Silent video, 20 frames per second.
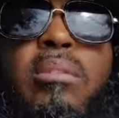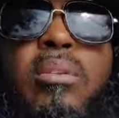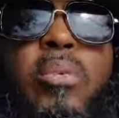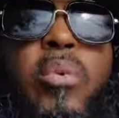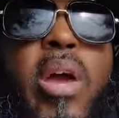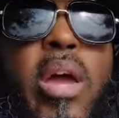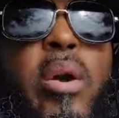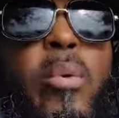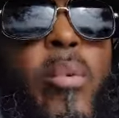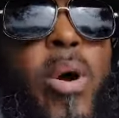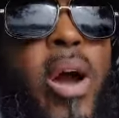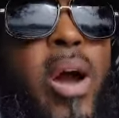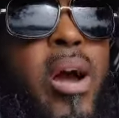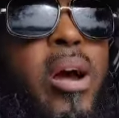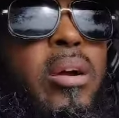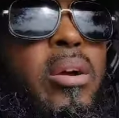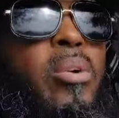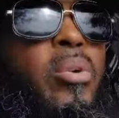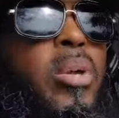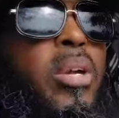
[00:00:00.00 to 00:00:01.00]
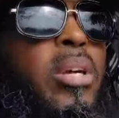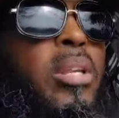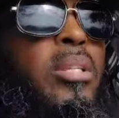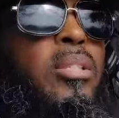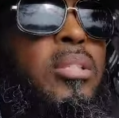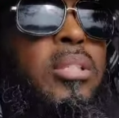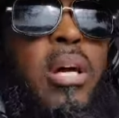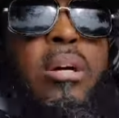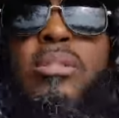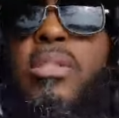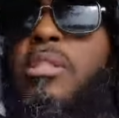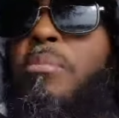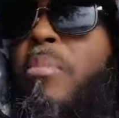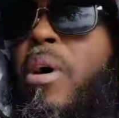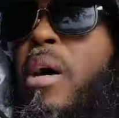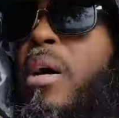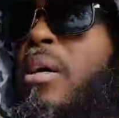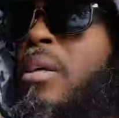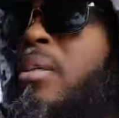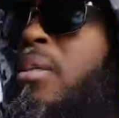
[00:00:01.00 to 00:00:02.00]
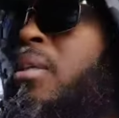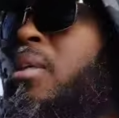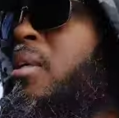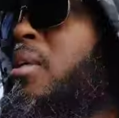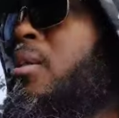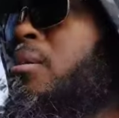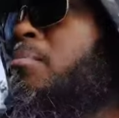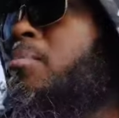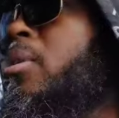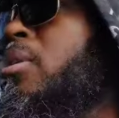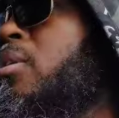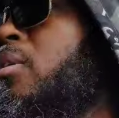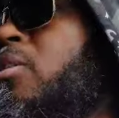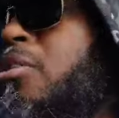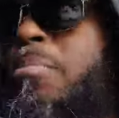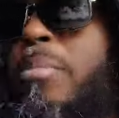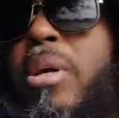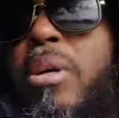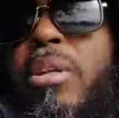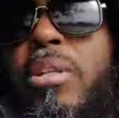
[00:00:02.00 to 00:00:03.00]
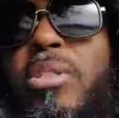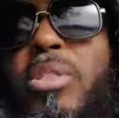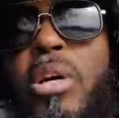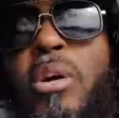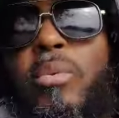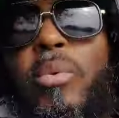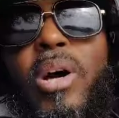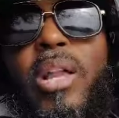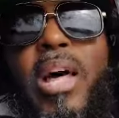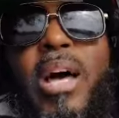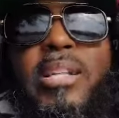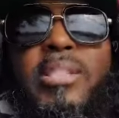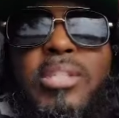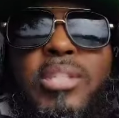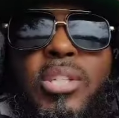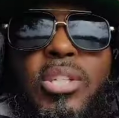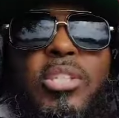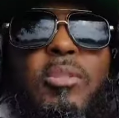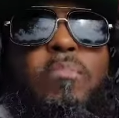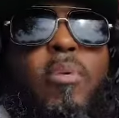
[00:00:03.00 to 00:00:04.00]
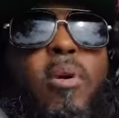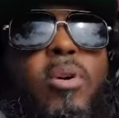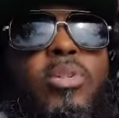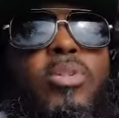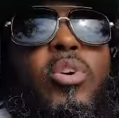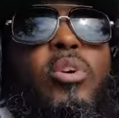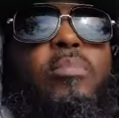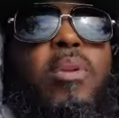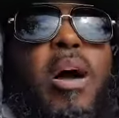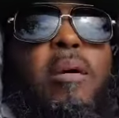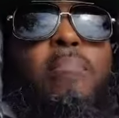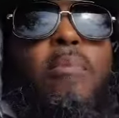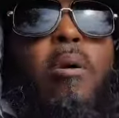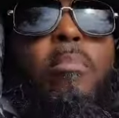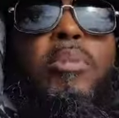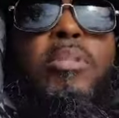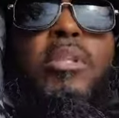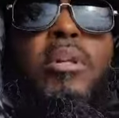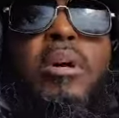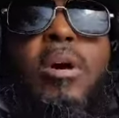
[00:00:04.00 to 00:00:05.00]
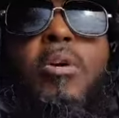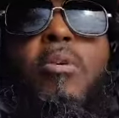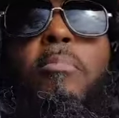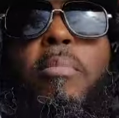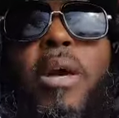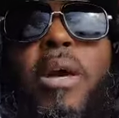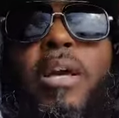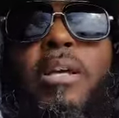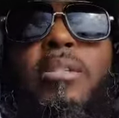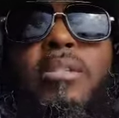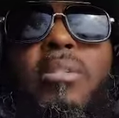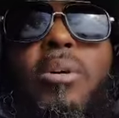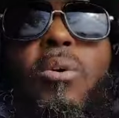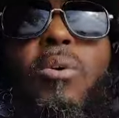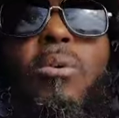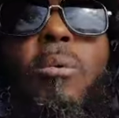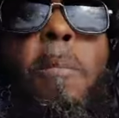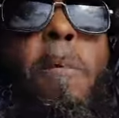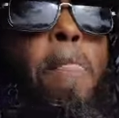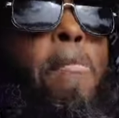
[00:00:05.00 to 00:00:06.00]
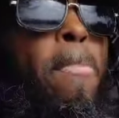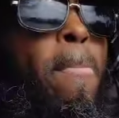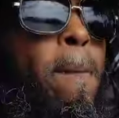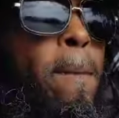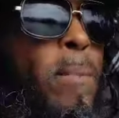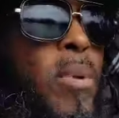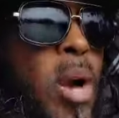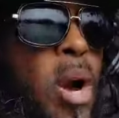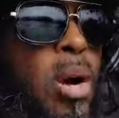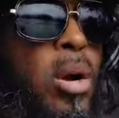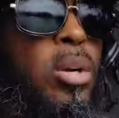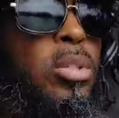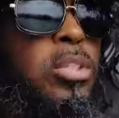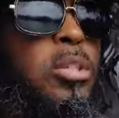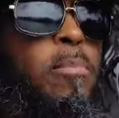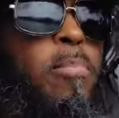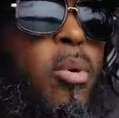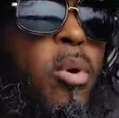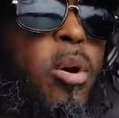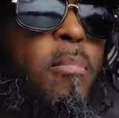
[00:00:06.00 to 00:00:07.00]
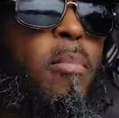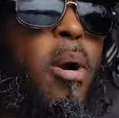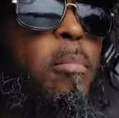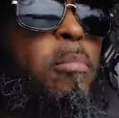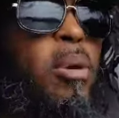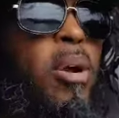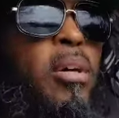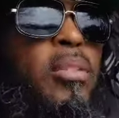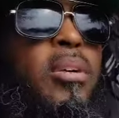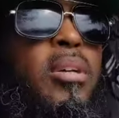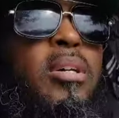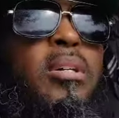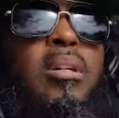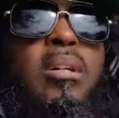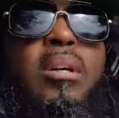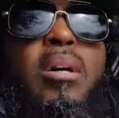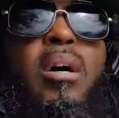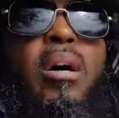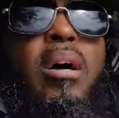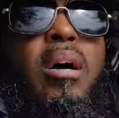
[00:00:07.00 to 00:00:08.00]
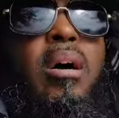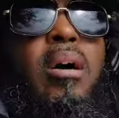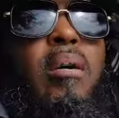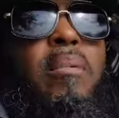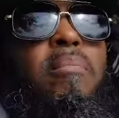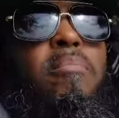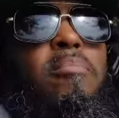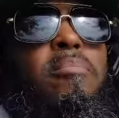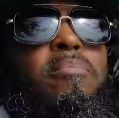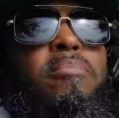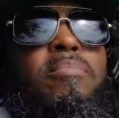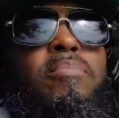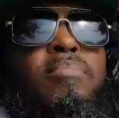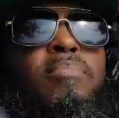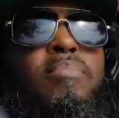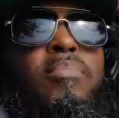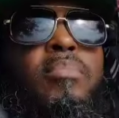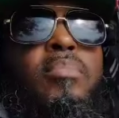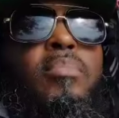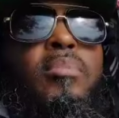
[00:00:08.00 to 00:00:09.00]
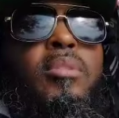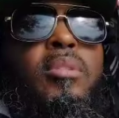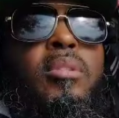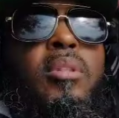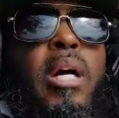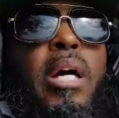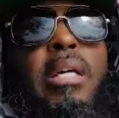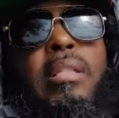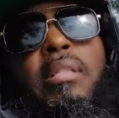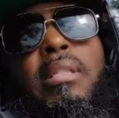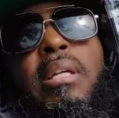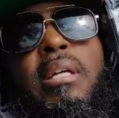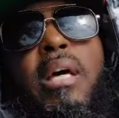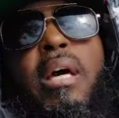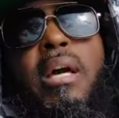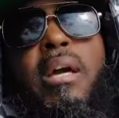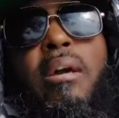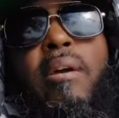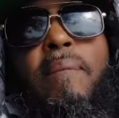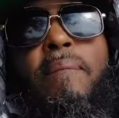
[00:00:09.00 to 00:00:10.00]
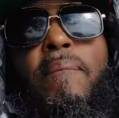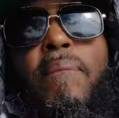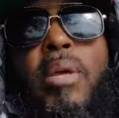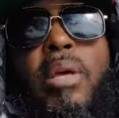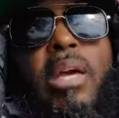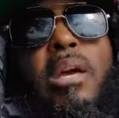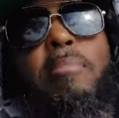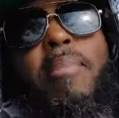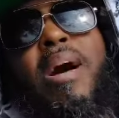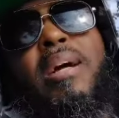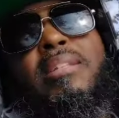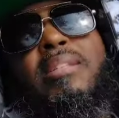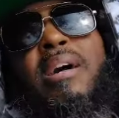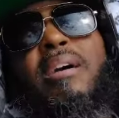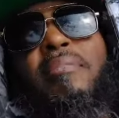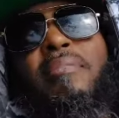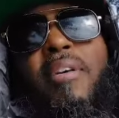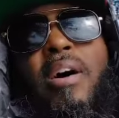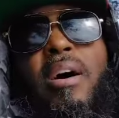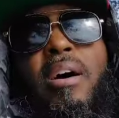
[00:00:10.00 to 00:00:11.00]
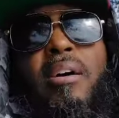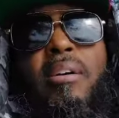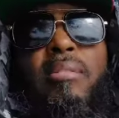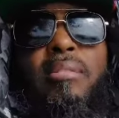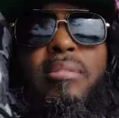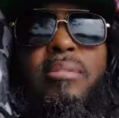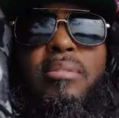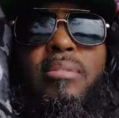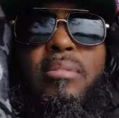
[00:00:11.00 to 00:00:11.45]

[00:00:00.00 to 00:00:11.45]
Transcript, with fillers: Red Wine, go get it. Shouts to my brother Jamil the Trunk Rattler. I just spoke to him like moments ago, man. So y'all go support my brother. Um, like I said, hey, he in my top five.